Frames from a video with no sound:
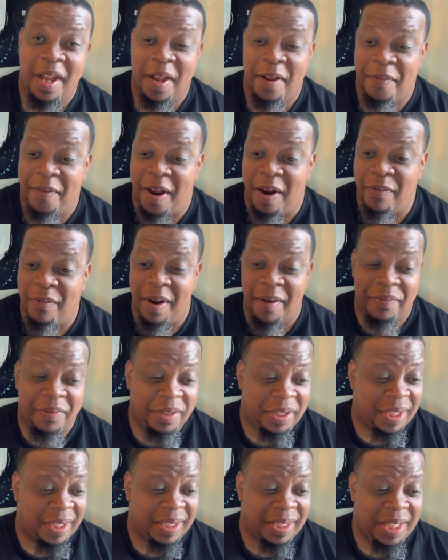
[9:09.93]
If I
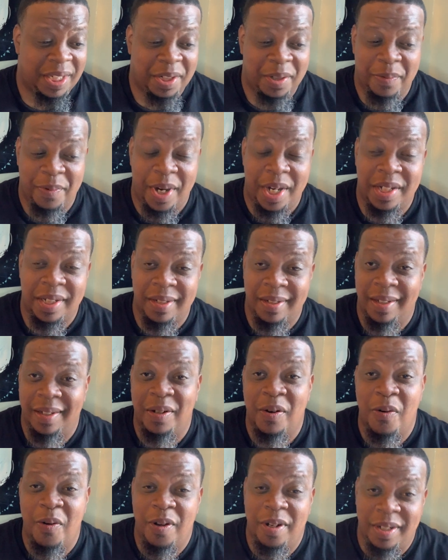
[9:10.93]
reference a situation and
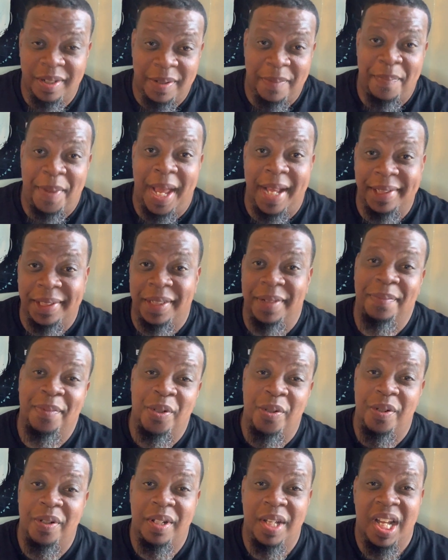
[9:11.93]
call it to
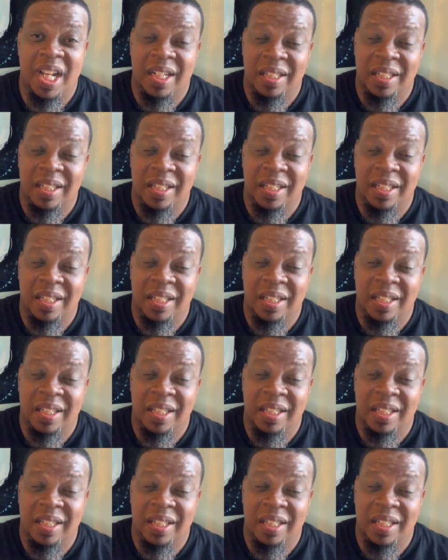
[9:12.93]
basketball,